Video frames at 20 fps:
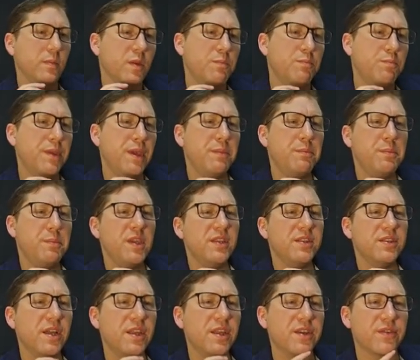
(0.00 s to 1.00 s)
Maybe
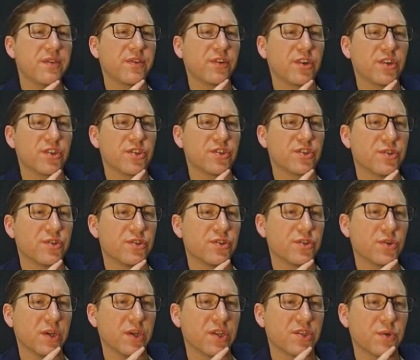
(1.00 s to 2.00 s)
not your first
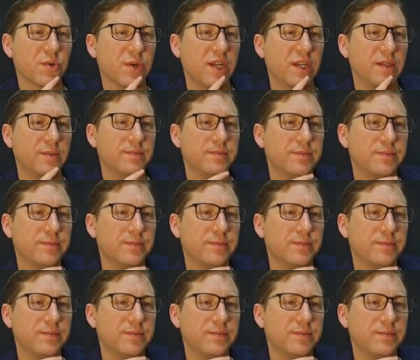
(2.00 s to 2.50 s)
choice, right?